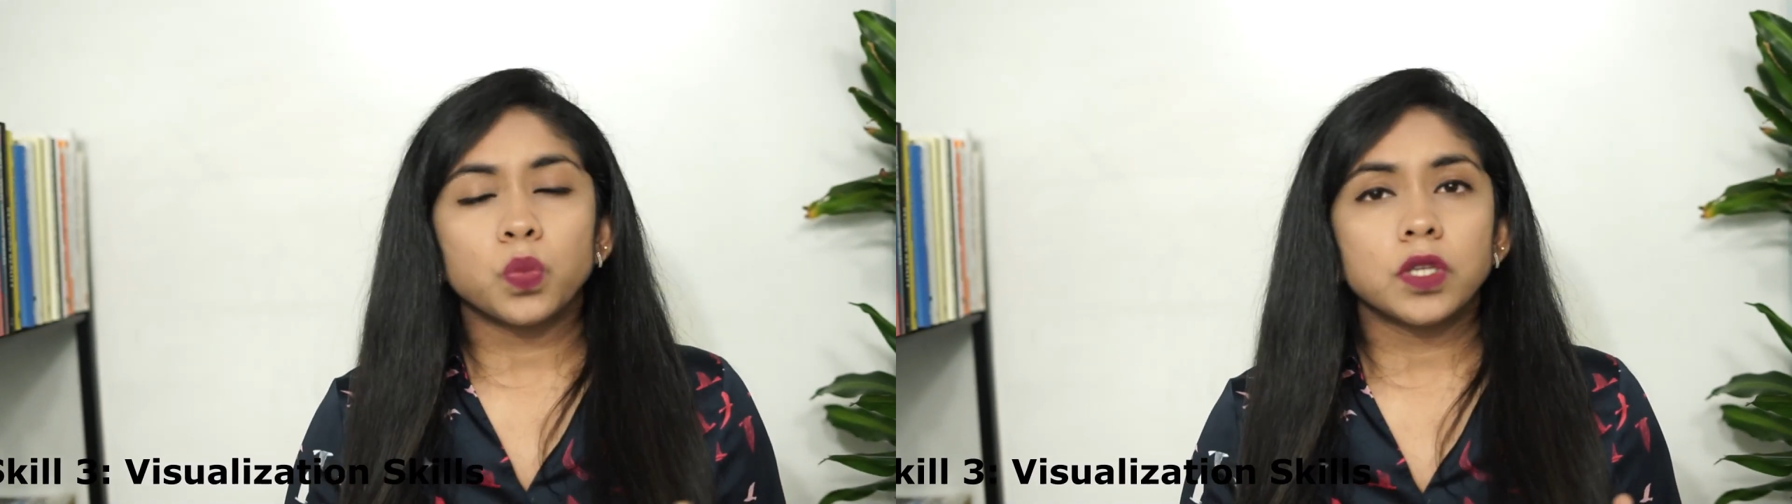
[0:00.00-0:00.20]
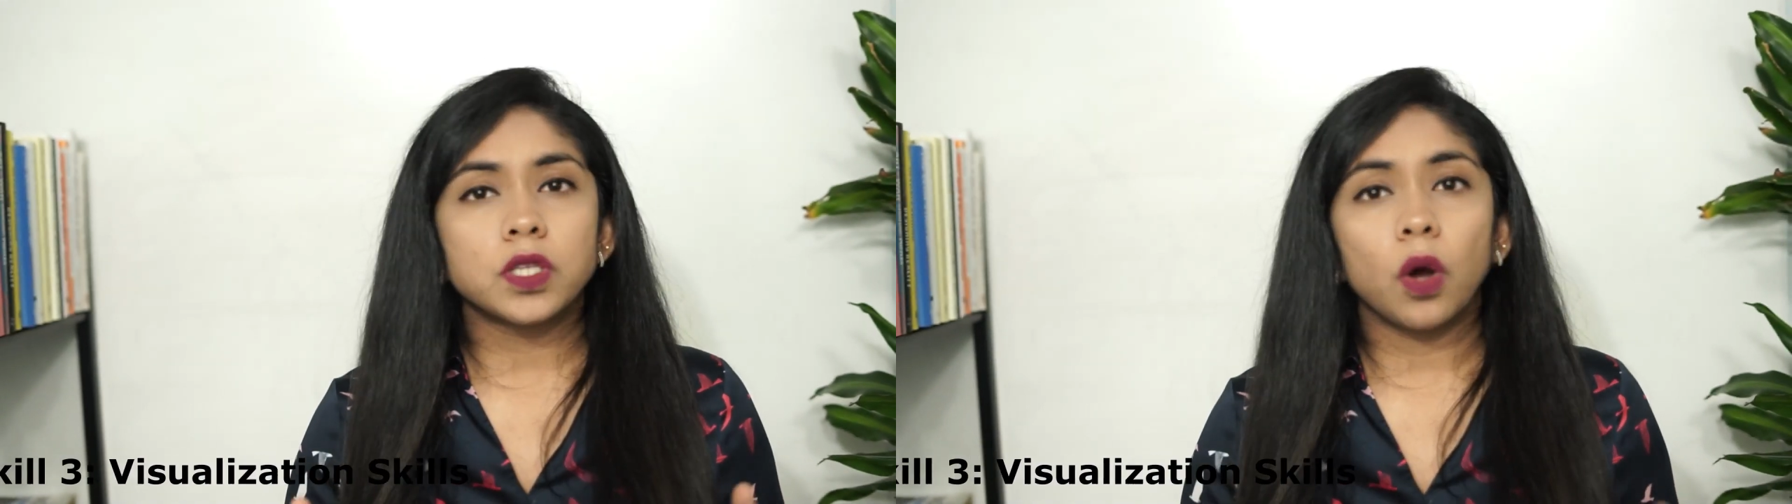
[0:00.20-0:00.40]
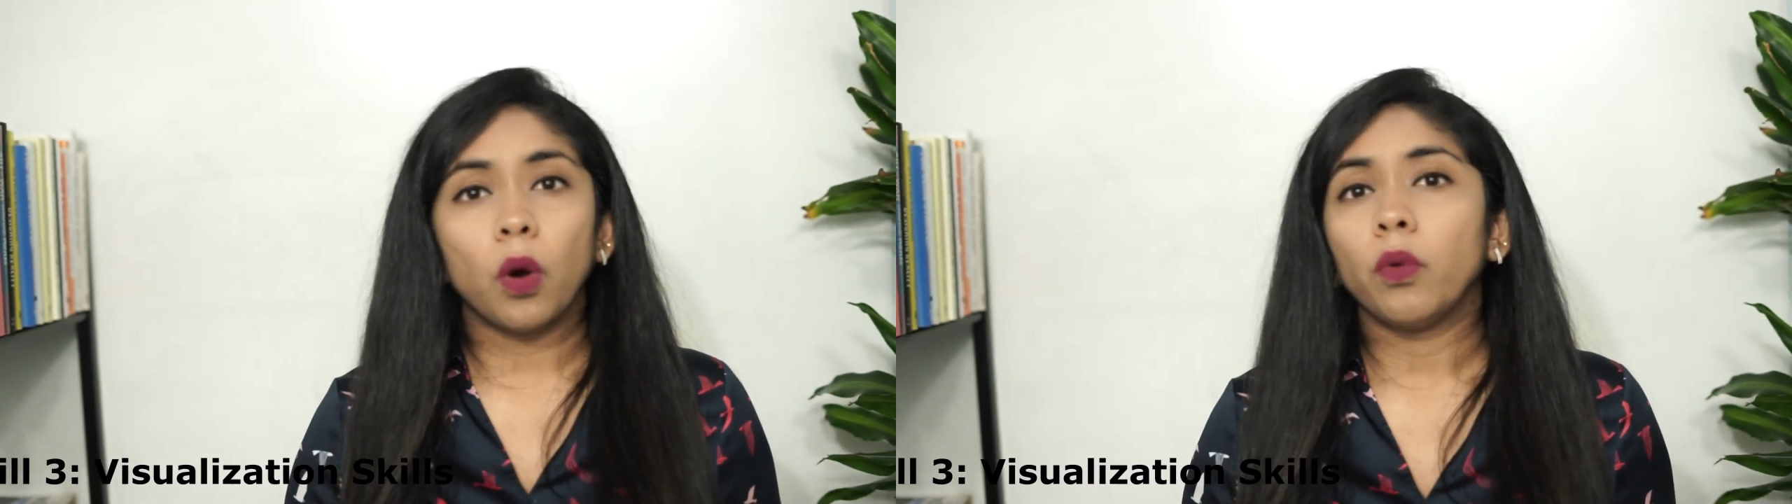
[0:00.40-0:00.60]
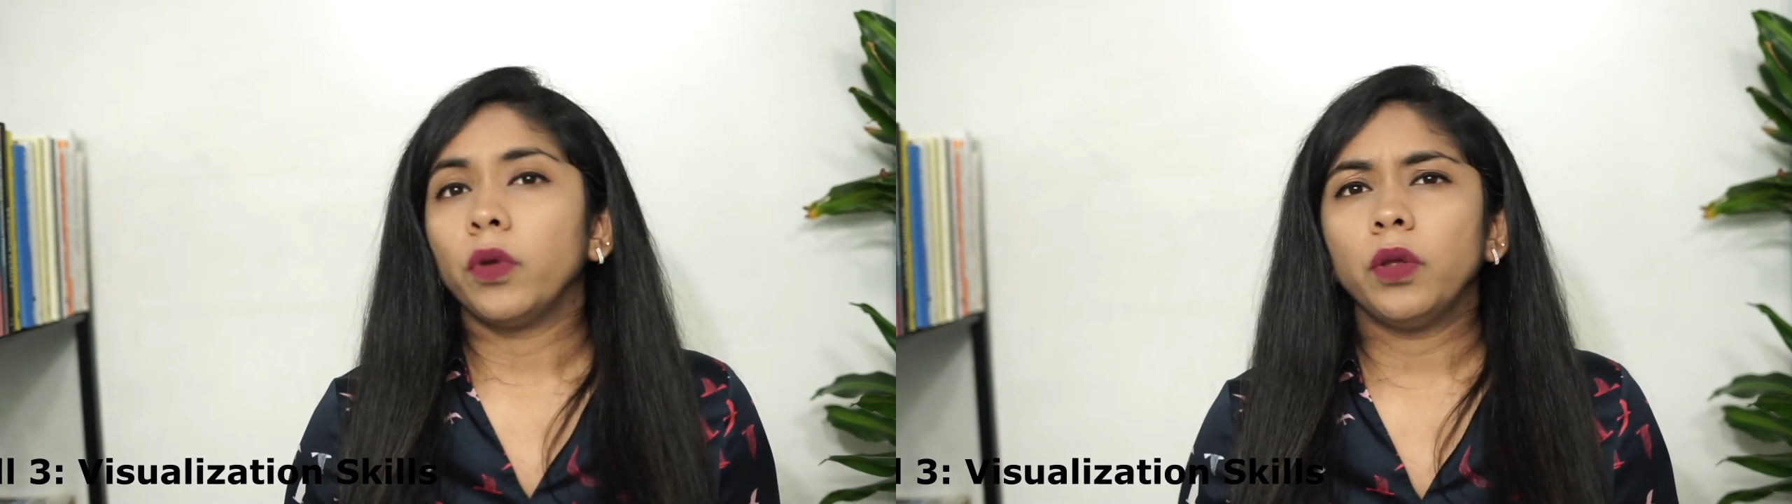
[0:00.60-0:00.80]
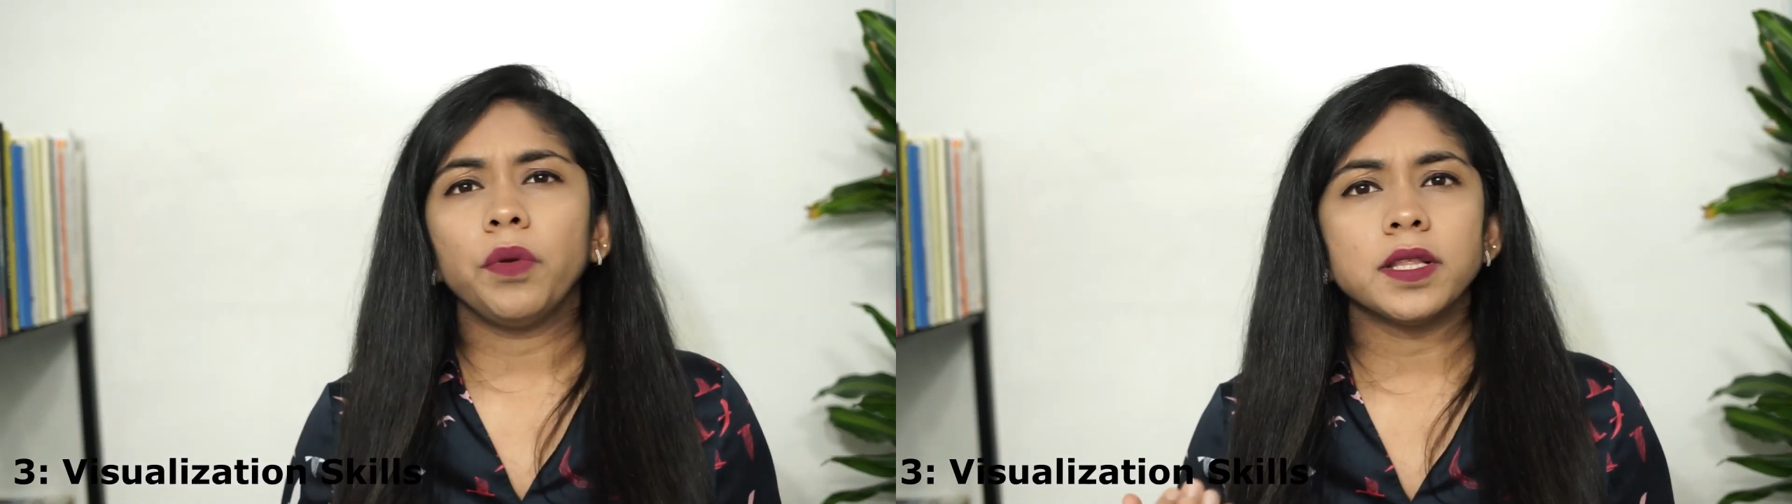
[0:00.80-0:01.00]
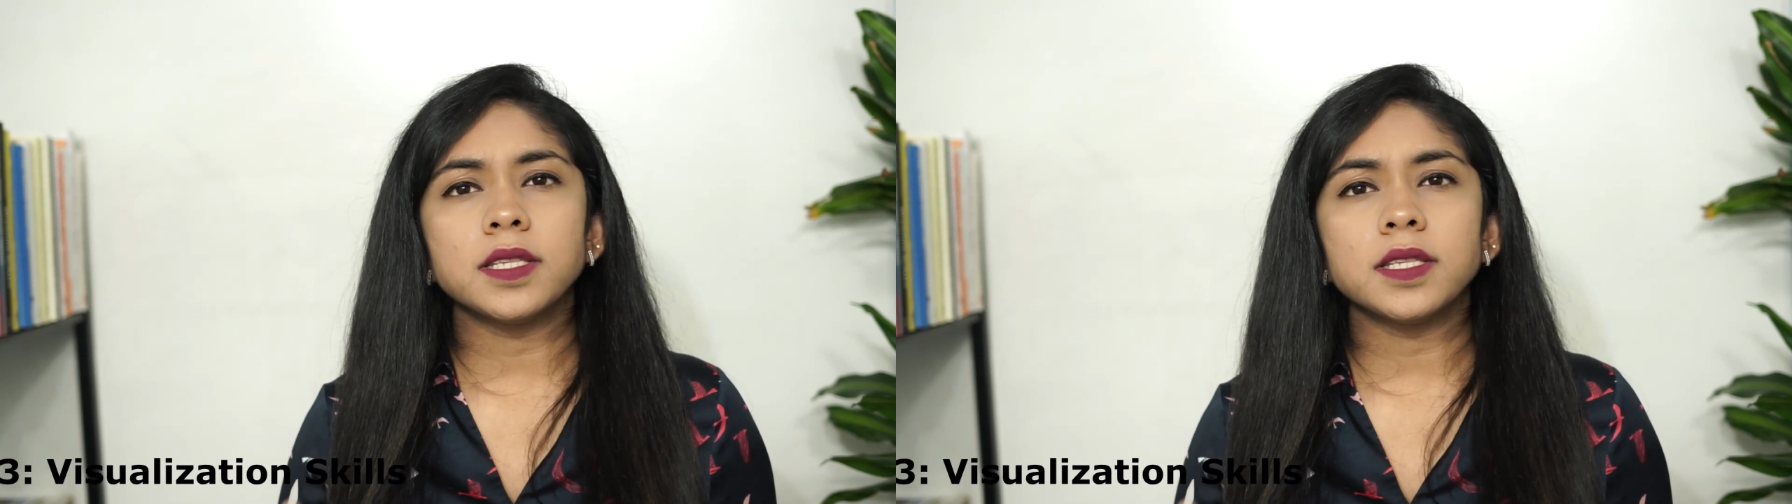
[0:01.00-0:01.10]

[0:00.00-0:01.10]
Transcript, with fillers: so you can